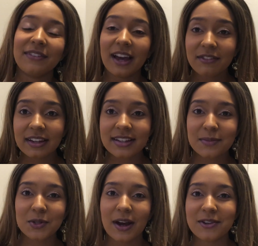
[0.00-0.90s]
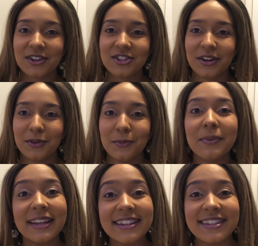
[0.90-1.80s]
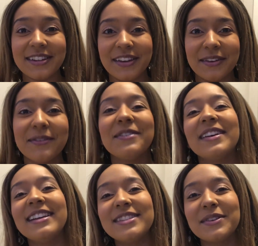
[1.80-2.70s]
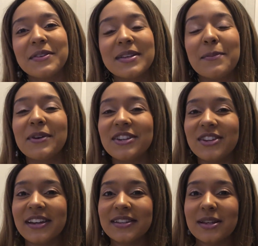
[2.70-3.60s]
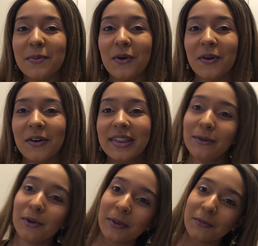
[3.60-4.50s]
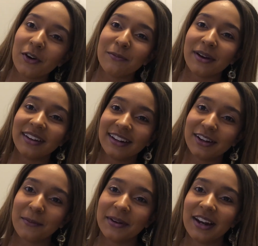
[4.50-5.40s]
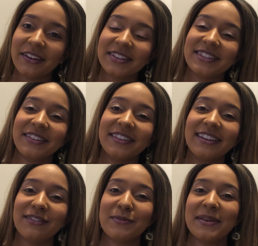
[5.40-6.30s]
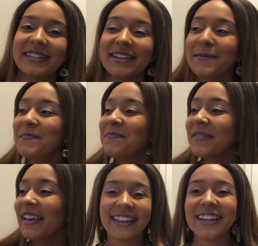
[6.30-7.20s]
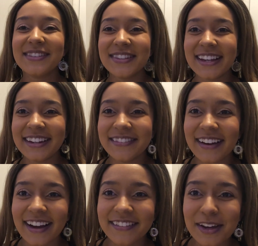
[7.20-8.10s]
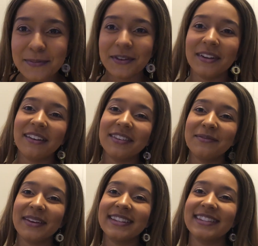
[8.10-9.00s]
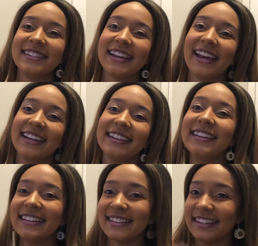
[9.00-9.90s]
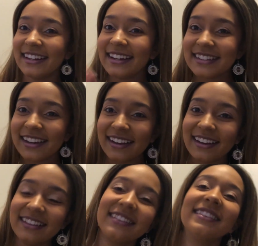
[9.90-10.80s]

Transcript: If you haven't yet subscribed to our channel, please do. We really do appreciate your support. There will be more of Brendan coming along soon if you miss him. Thanks for sticking around. Hope you all have an amazing day. See you later.